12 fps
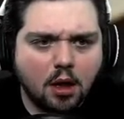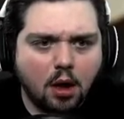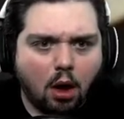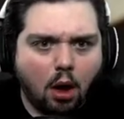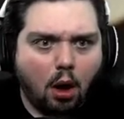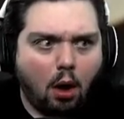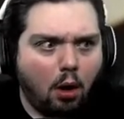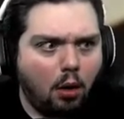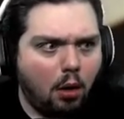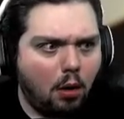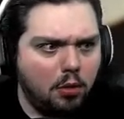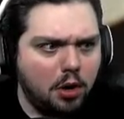
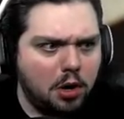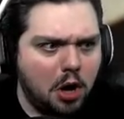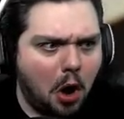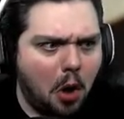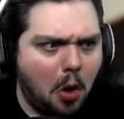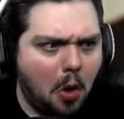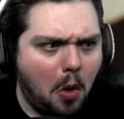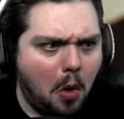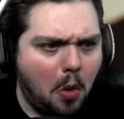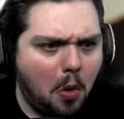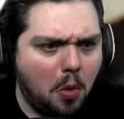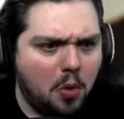Oh,
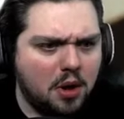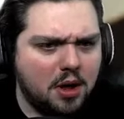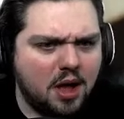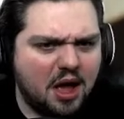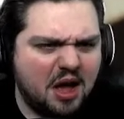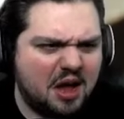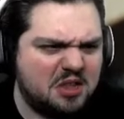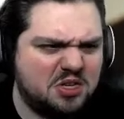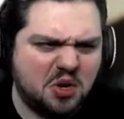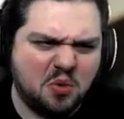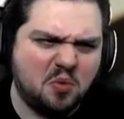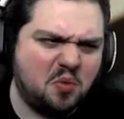no! I
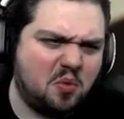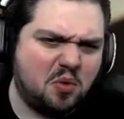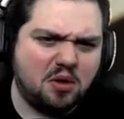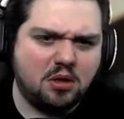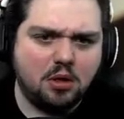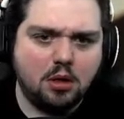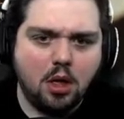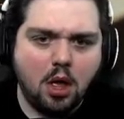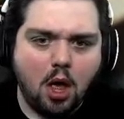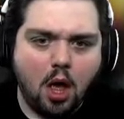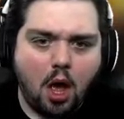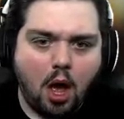don't...
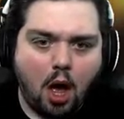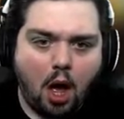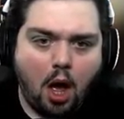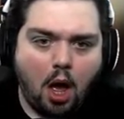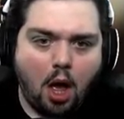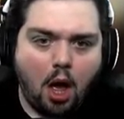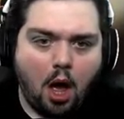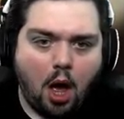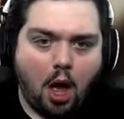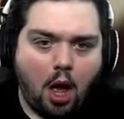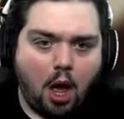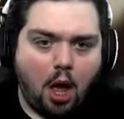Oh! Oh!
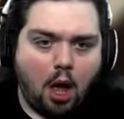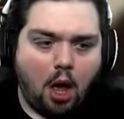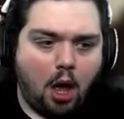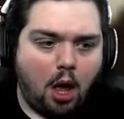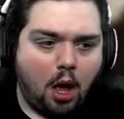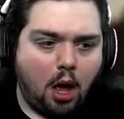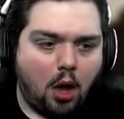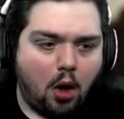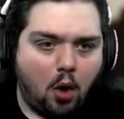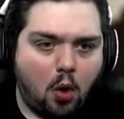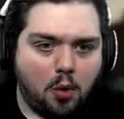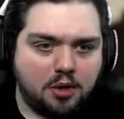
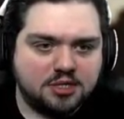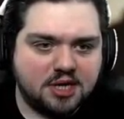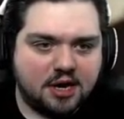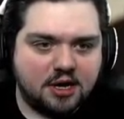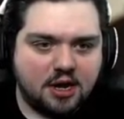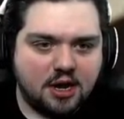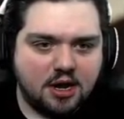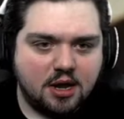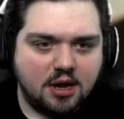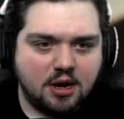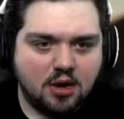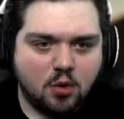Oh, our sanity.
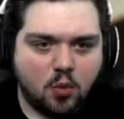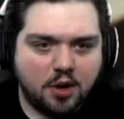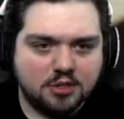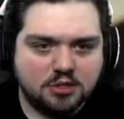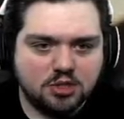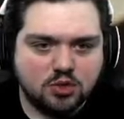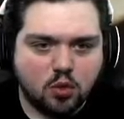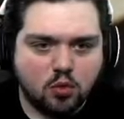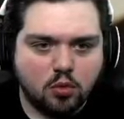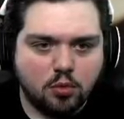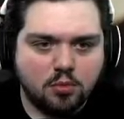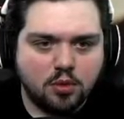Where's the
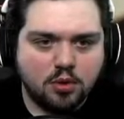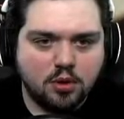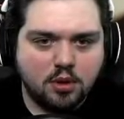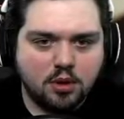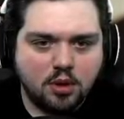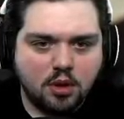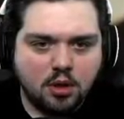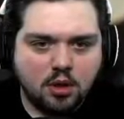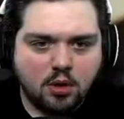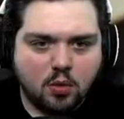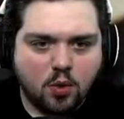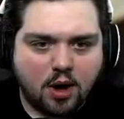storeroom?
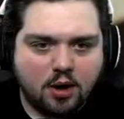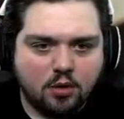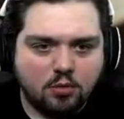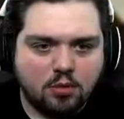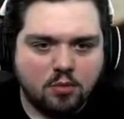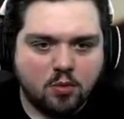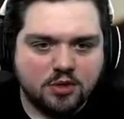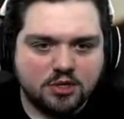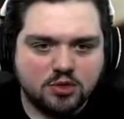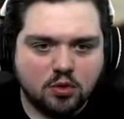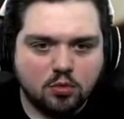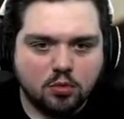I don't remember where the
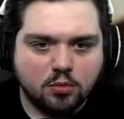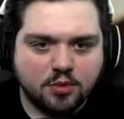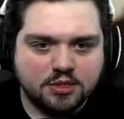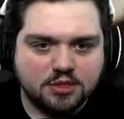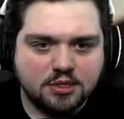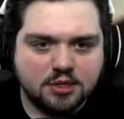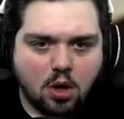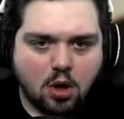storeroom is.